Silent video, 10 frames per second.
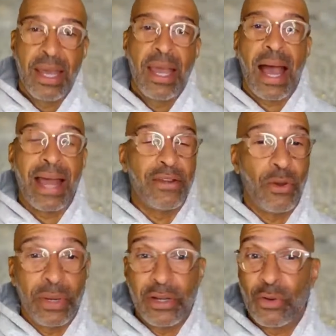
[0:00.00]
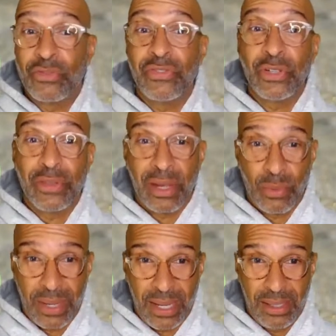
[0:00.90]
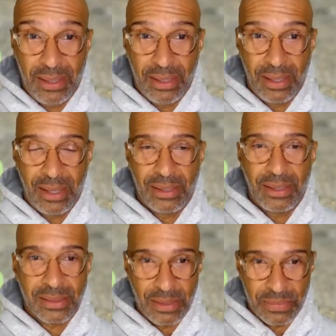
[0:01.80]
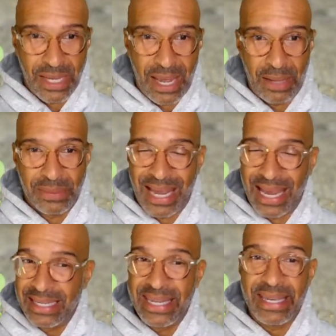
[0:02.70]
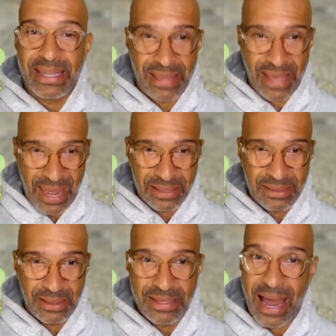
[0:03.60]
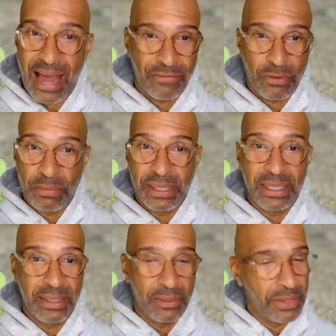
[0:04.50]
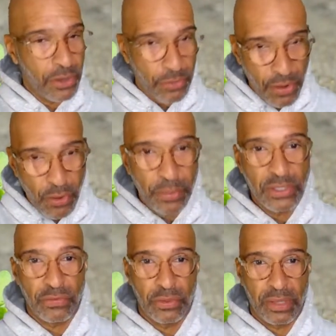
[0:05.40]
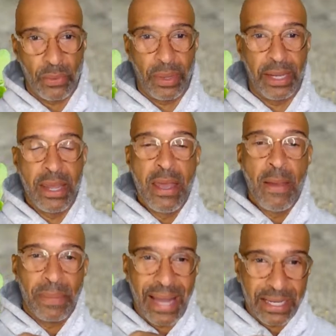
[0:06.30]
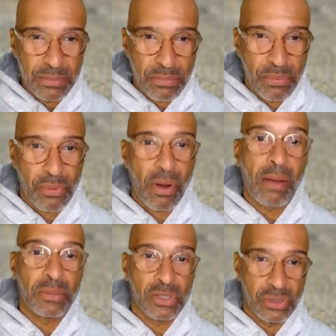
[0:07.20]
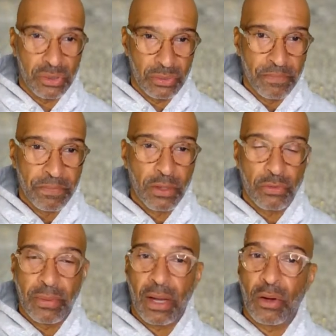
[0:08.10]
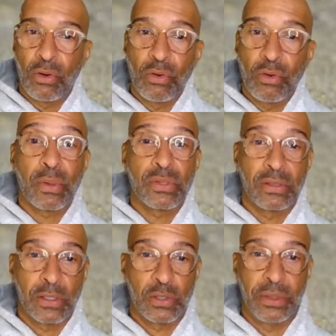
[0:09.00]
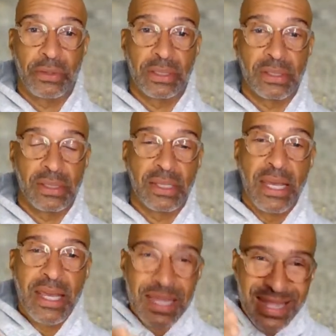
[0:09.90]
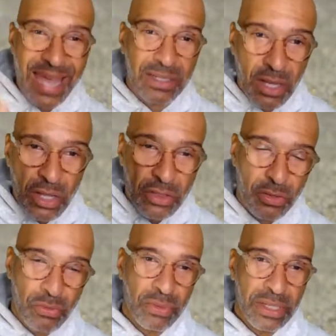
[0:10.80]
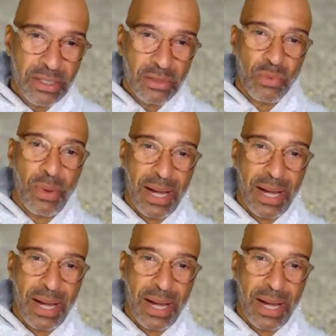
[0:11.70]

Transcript: I know it don't feel that way sometimes. I get that. Not for me either. It don't always feel that way. But I can promise you through my own personal experiences that the reason why